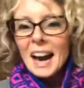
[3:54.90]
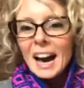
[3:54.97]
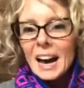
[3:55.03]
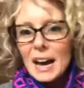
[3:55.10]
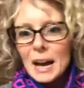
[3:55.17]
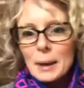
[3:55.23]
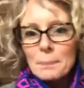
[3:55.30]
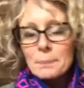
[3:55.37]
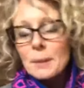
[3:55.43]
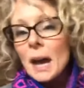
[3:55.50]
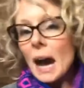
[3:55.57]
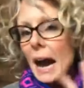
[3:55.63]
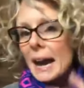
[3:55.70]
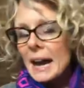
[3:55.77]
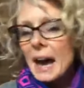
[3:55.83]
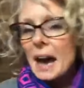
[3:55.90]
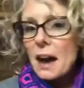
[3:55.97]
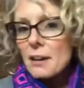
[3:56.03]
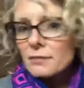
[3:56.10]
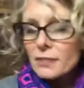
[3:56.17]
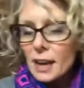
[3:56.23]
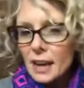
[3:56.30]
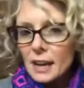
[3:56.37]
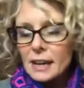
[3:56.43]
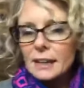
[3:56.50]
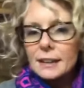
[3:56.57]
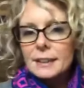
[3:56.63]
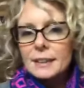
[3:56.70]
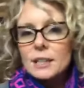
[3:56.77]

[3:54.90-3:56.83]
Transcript: I have a